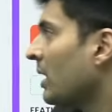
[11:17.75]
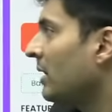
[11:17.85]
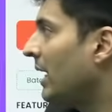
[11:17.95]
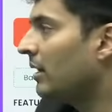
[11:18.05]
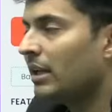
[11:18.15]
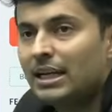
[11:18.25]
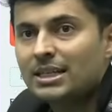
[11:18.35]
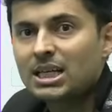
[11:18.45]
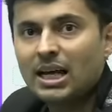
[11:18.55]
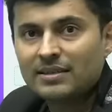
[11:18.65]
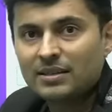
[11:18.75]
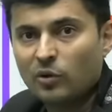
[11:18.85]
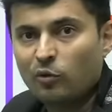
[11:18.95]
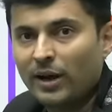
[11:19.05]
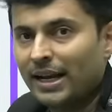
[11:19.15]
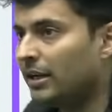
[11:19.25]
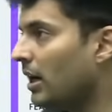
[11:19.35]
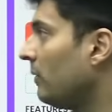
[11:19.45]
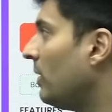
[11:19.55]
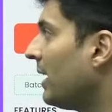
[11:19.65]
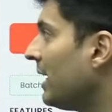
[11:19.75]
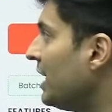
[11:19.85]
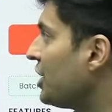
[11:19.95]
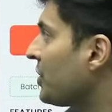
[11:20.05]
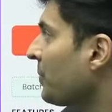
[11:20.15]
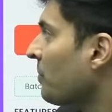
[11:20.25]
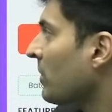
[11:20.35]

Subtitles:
Then each class is of 1.5 hour each.